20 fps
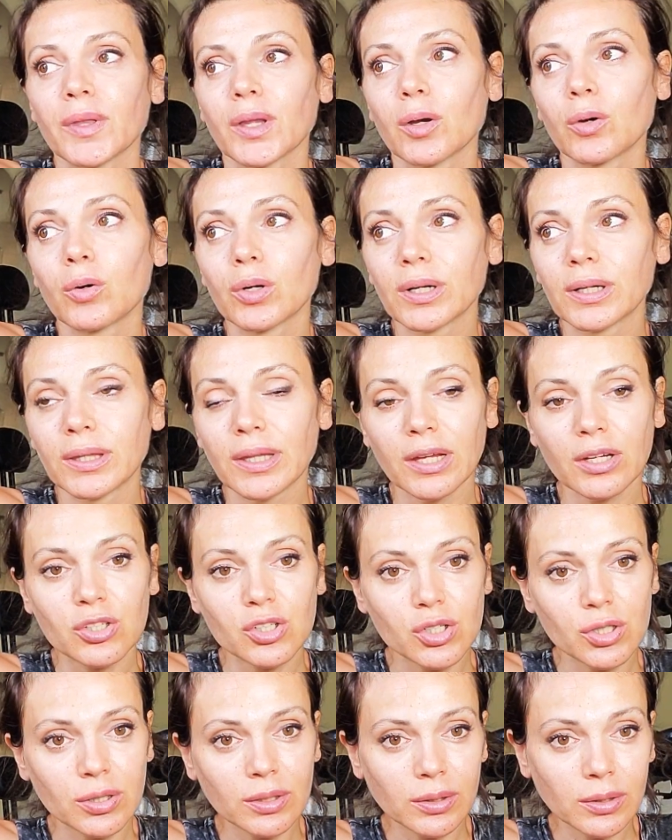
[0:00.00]
Core
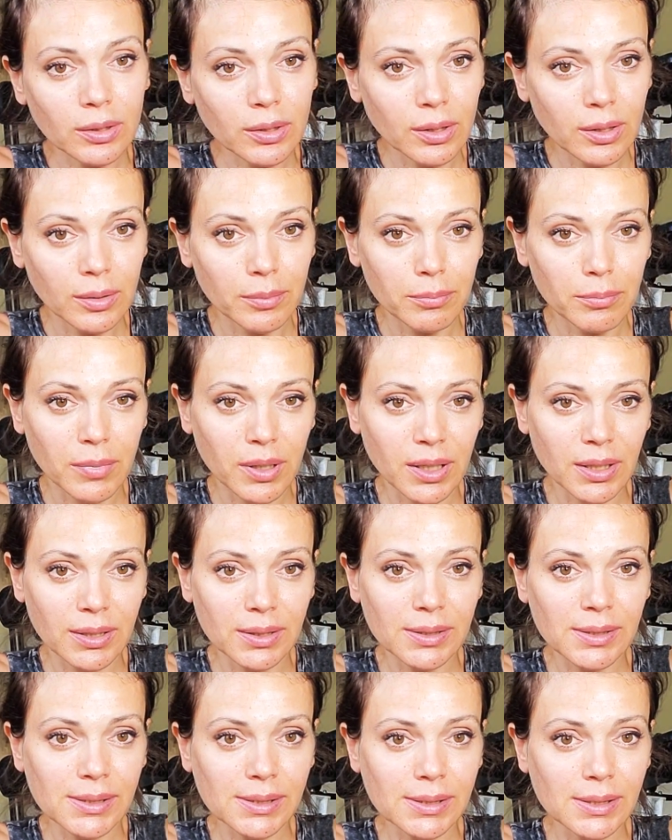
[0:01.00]
connection
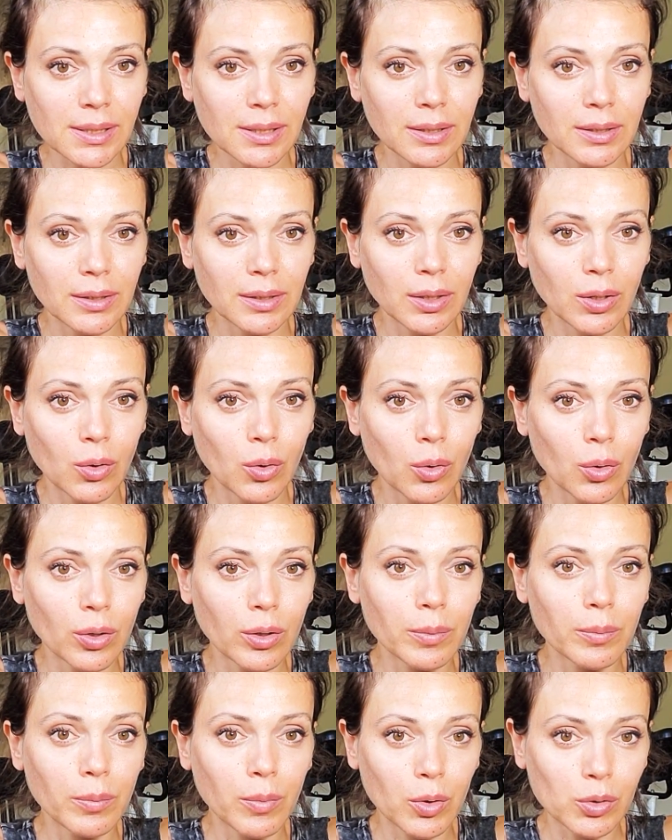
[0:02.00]
means the
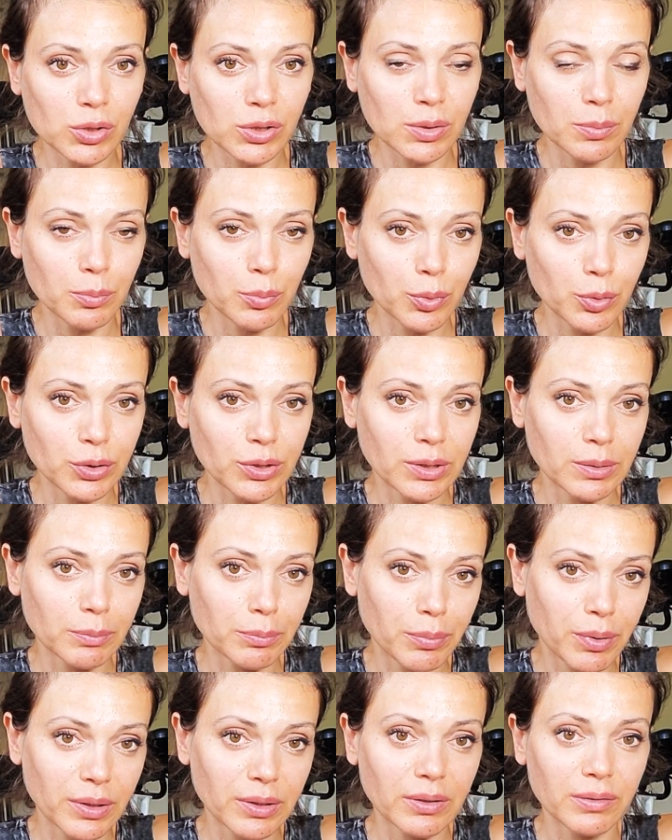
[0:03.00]
core most
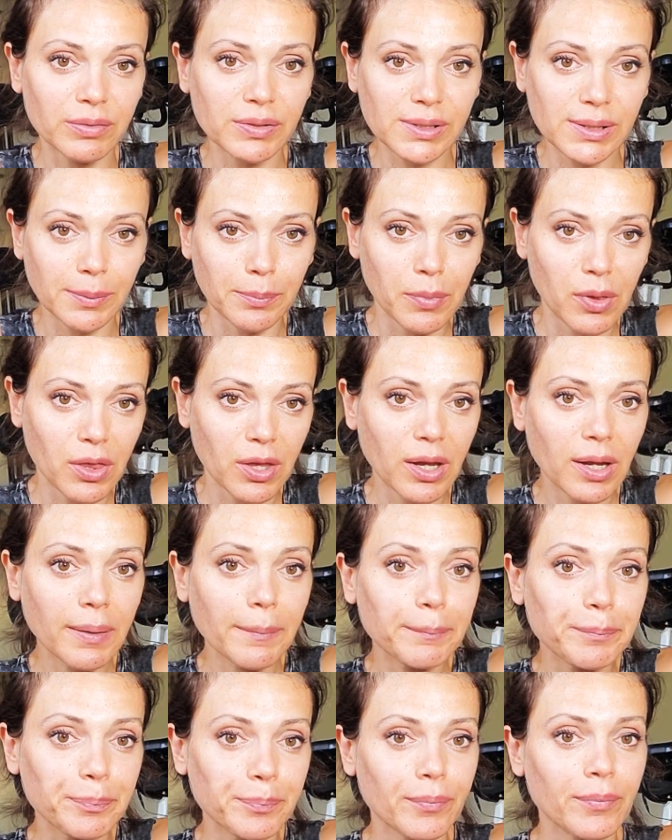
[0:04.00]
important part of
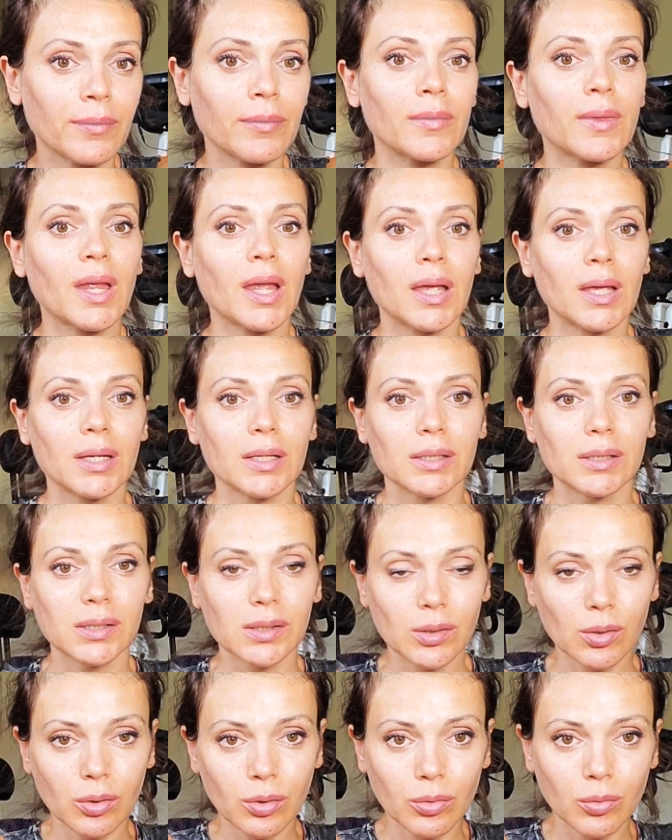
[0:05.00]
something.
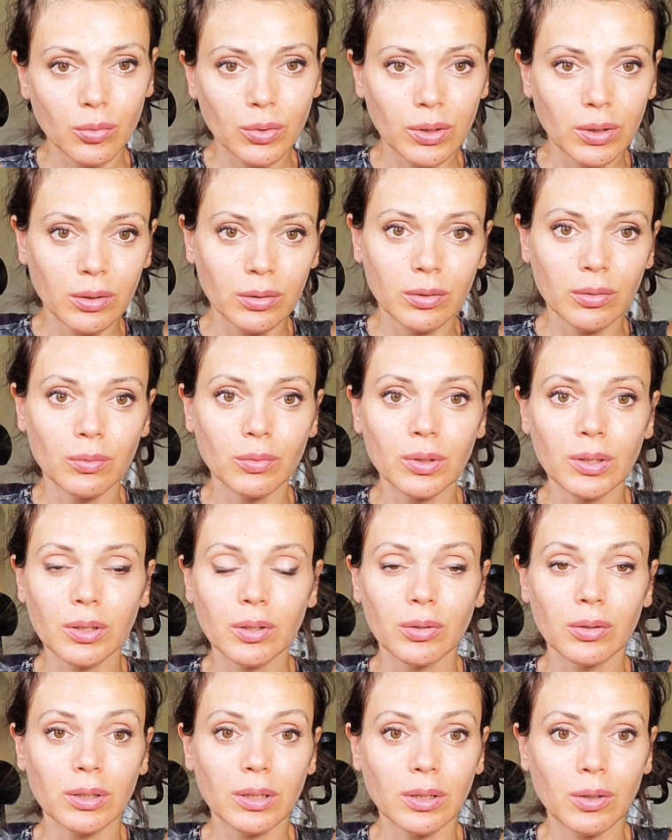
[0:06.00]
So we're gonna work
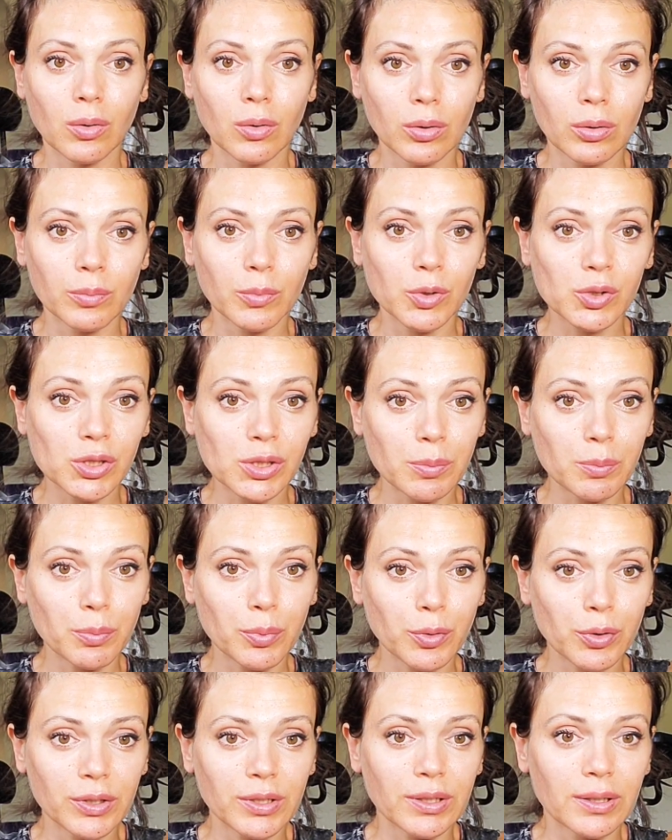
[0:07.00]
on the core most
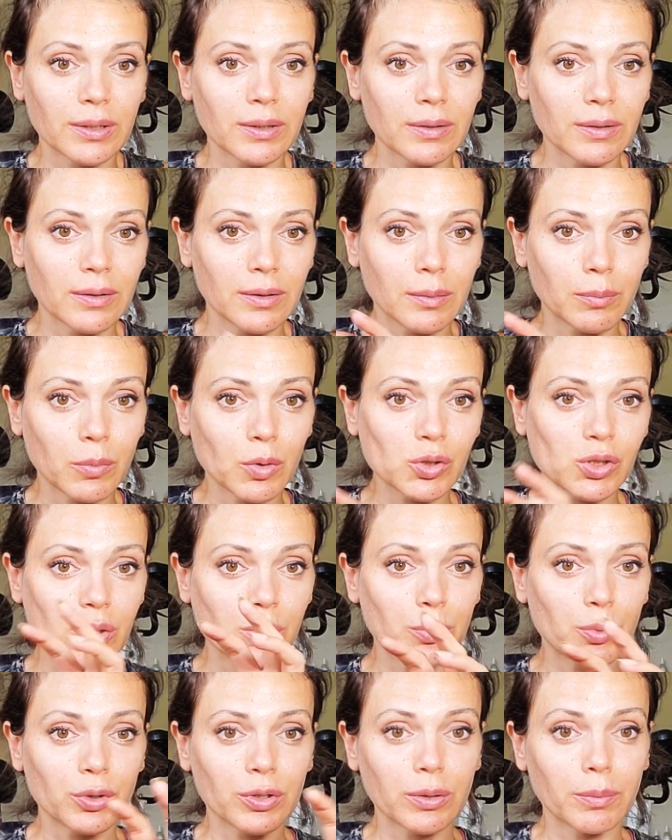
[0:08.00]
important, the most
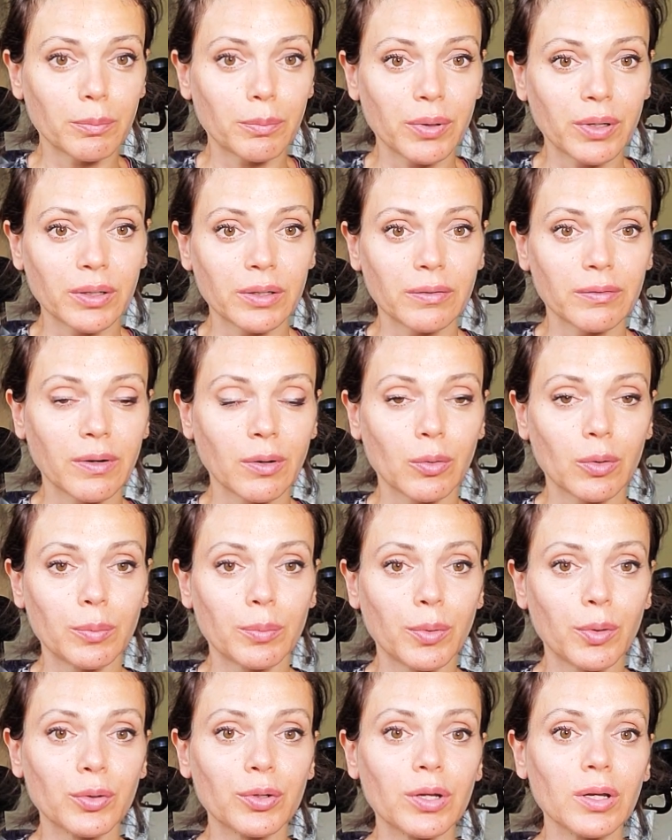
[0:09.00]
important part of our
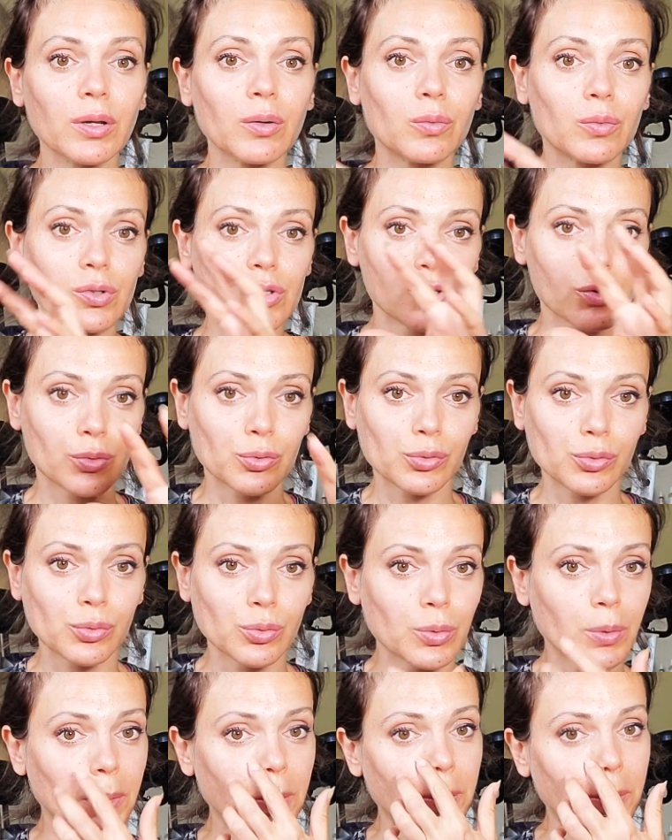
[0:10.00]
body, which
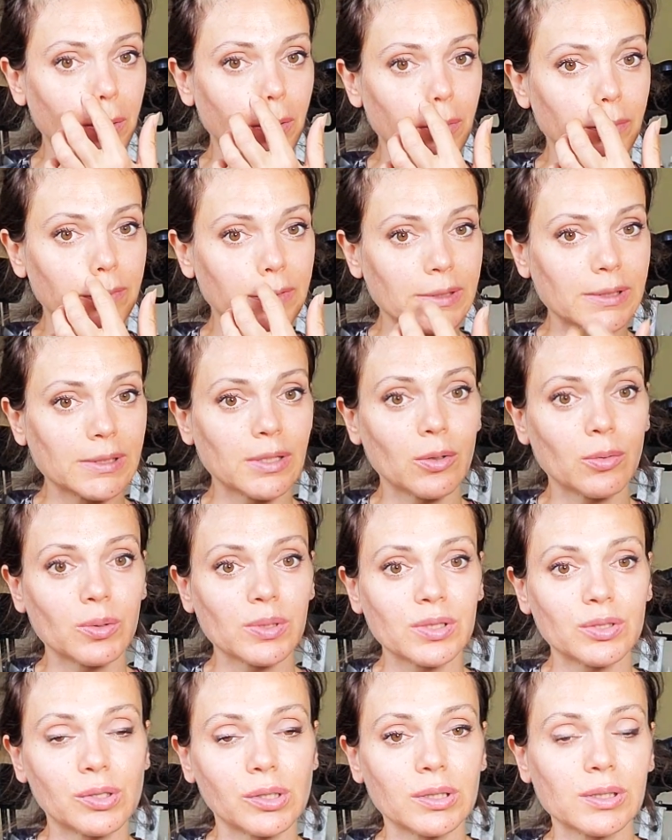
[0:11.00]
also uh, obviously
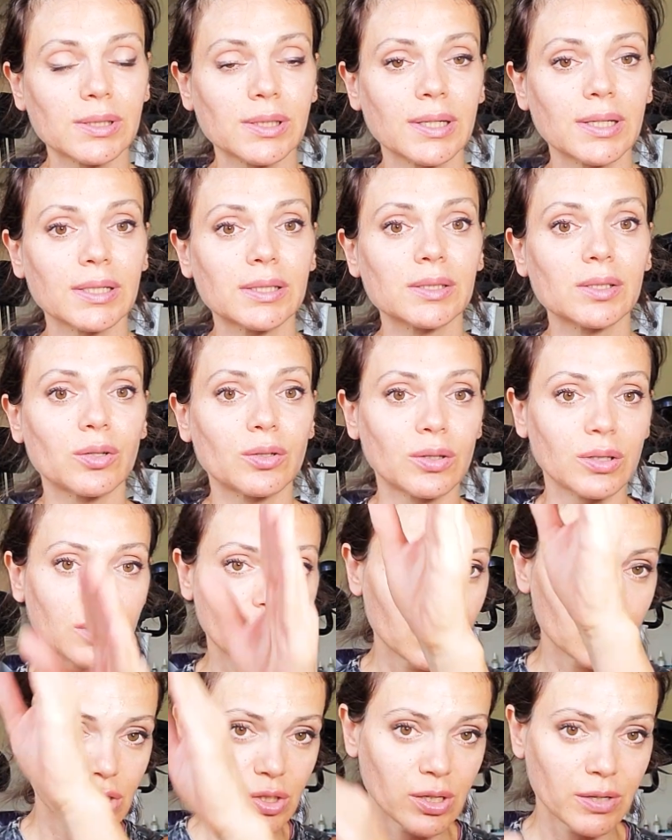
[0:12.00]
always translates on
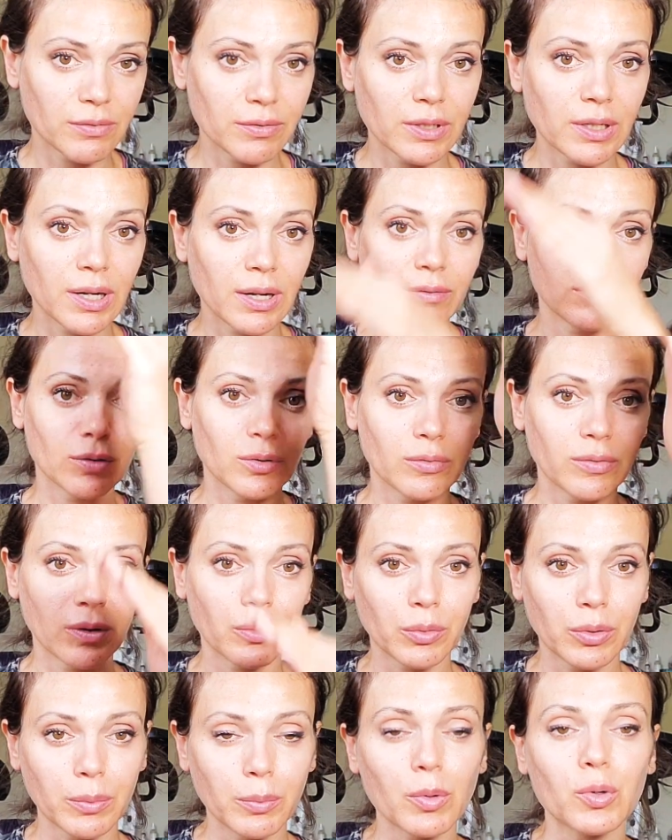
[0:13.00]
each and every level of
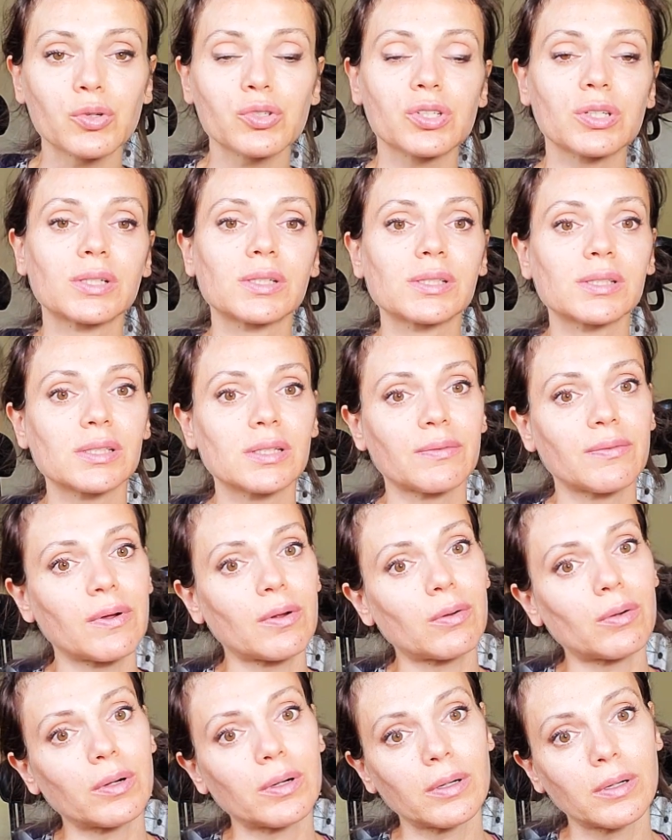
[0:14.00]
our emotions, of
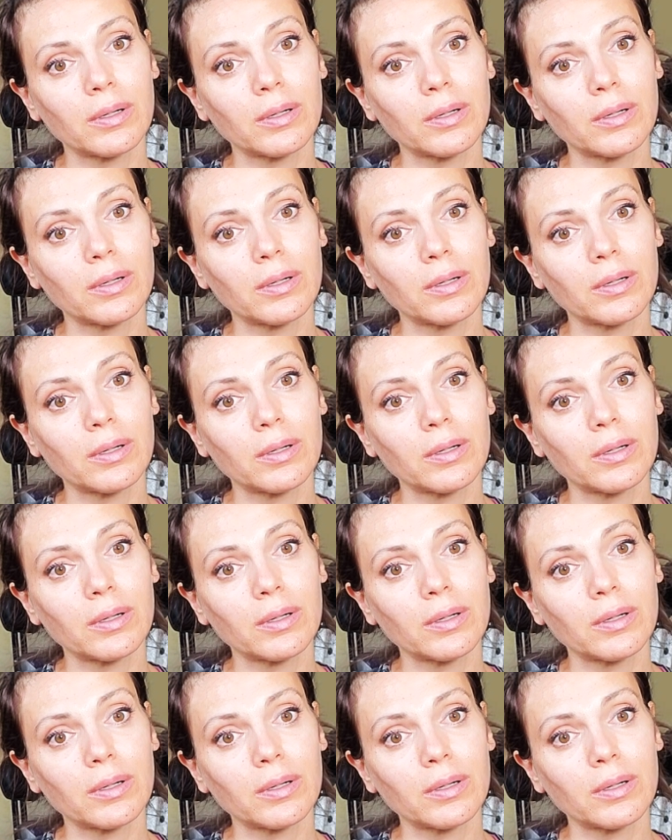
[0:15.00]
our